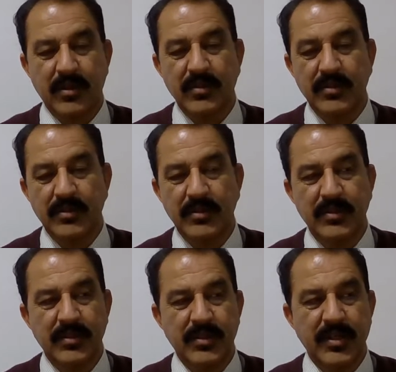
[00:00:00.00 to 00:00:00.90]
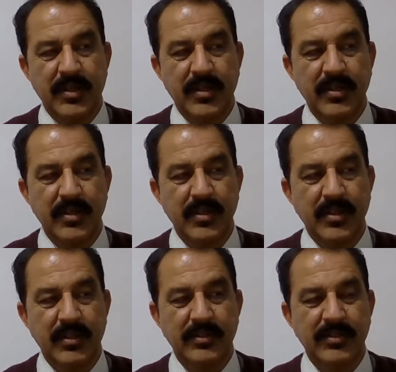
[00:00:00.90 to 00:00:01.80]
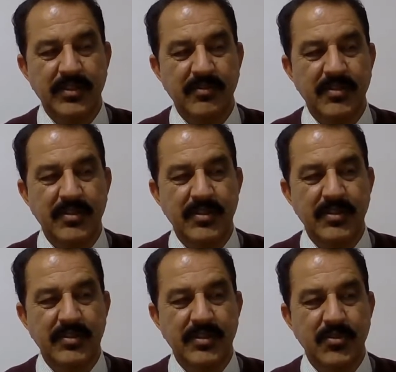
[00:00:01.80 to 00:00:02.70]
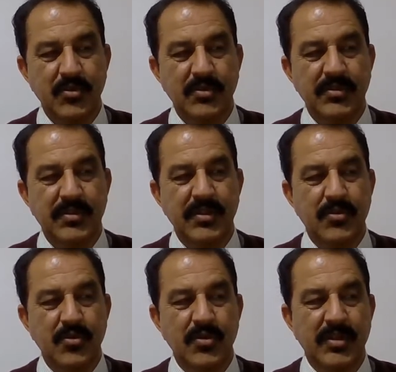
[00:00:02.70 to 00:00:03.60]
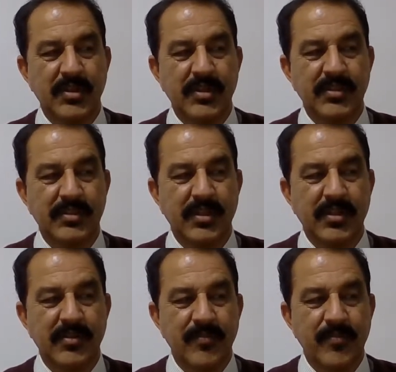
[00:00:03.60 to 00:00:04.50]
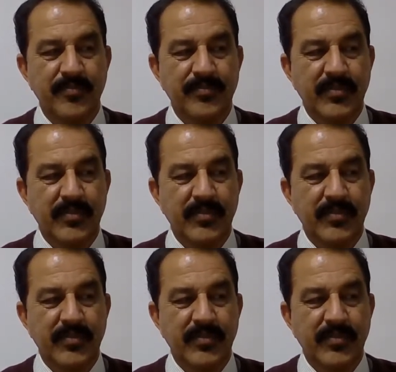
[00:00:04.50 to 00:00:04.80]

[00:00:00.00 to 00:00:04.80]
talc, TALC, which is used to increase the